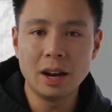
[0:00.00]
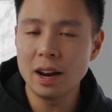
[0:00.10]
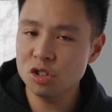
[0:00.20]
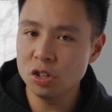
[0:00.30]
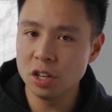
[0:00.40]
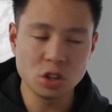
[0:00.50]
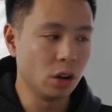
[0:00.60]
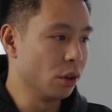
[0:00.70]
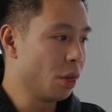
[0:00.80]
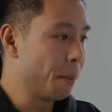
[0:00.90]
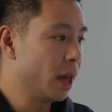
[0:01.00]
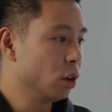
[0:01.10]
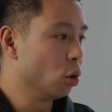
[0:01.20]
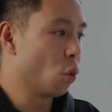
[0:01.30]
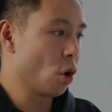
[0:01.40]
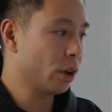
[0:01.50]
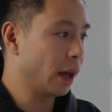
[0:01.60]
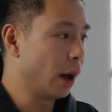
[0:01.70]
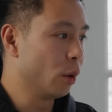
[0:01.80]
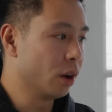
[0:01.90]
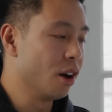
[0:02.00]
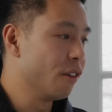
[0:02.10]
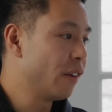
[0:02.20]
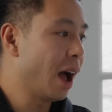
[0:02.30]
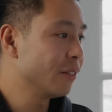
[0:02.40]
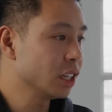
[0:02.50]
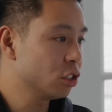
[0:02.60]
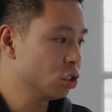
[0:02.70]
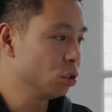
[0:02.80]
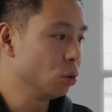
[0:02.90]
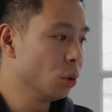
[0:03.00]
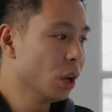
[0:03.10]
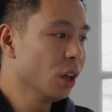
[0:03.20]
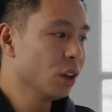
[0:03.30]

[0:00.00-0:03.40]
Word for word: And it actually takes all of the manual work out of having to